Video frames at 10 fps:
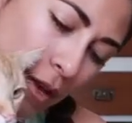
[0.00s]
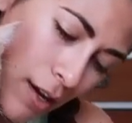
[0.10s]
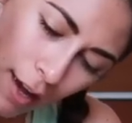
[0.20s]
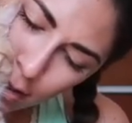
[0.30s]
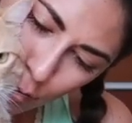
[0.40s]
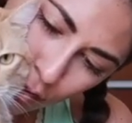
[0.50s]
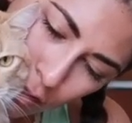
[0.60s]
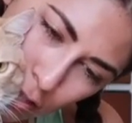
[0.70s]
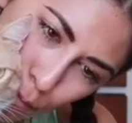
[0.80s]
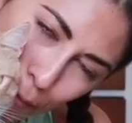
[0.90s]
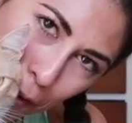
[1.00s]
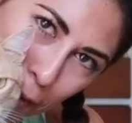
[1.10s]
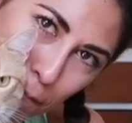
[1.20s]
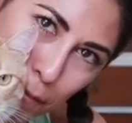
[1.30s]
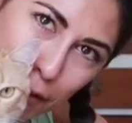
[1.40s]
we got you in this
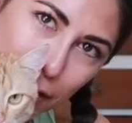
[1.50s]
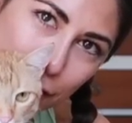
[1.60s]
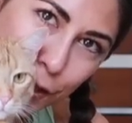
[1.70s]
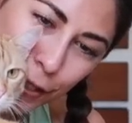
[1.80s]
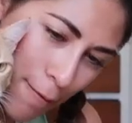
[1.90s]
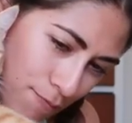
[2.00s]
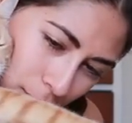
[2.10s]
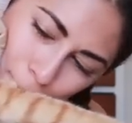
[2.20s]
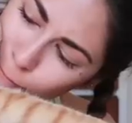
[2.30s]
apartment.